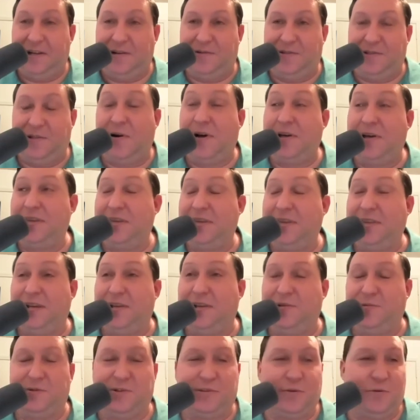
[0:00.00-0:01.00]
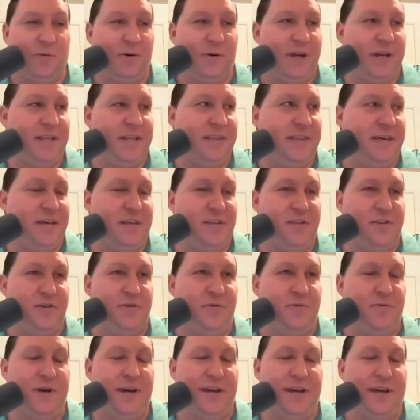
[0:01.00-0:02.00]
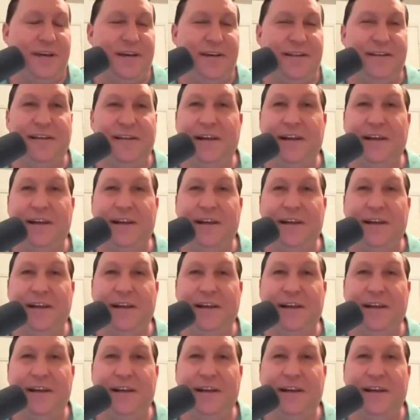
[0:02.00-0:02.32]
so I think that's what's great that you had